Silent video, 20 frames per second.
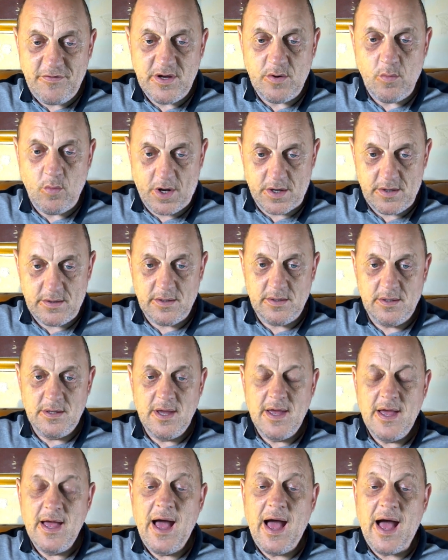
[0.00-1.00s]
one,
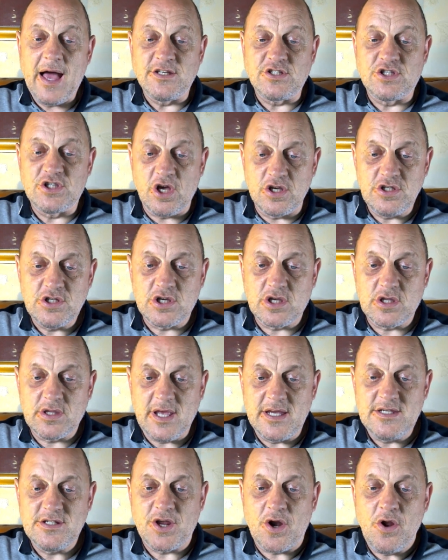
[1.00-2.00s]
as
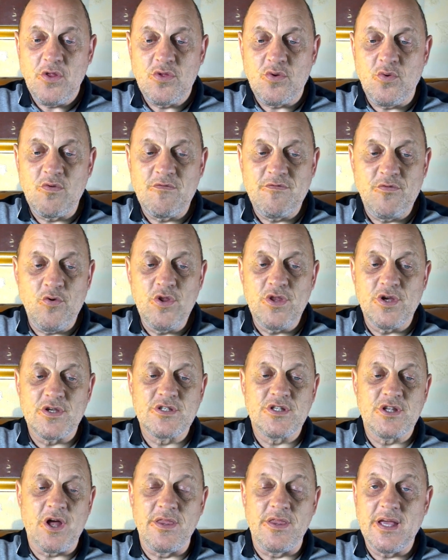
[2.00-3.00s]
disgruntled voters
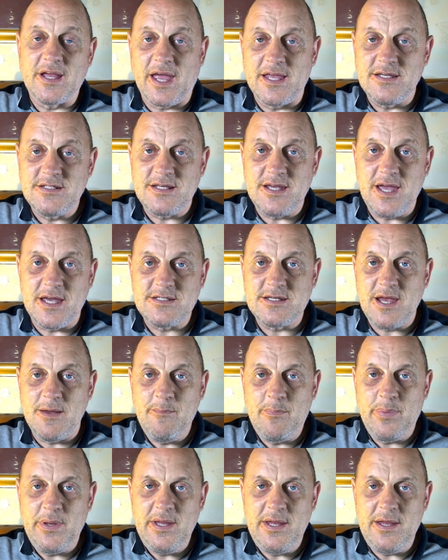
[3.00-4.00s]
turn against the
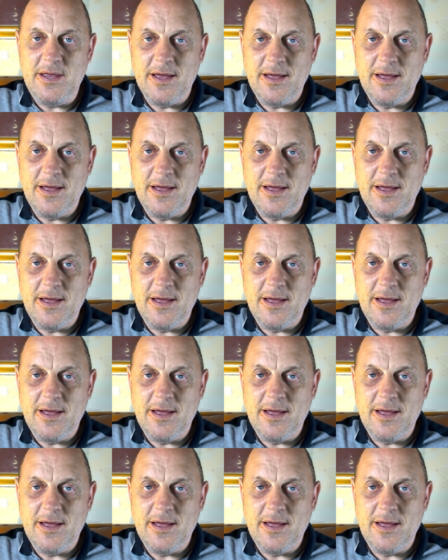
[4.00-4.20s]
SNP.